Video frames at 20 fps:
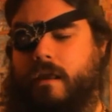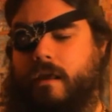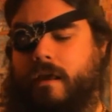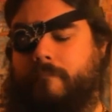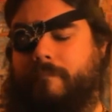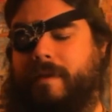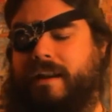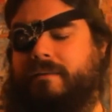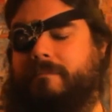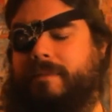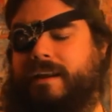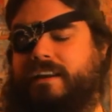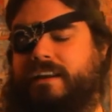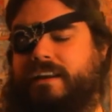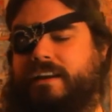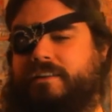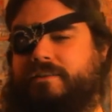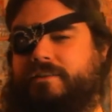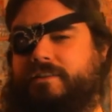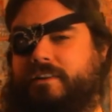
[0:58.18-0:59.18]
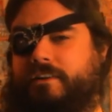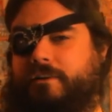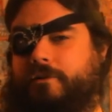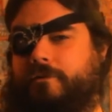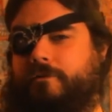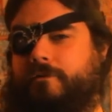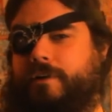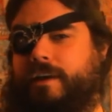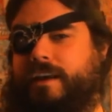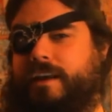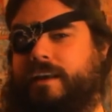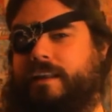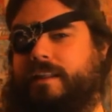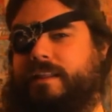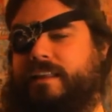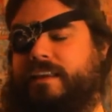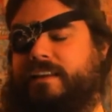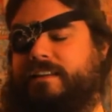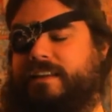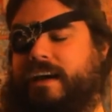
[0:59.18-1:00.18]
And many, many years ago
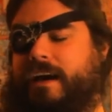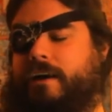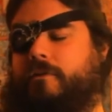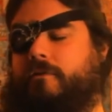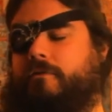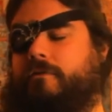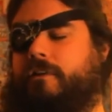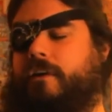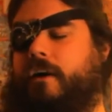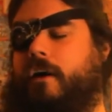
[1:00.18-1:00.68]
in the town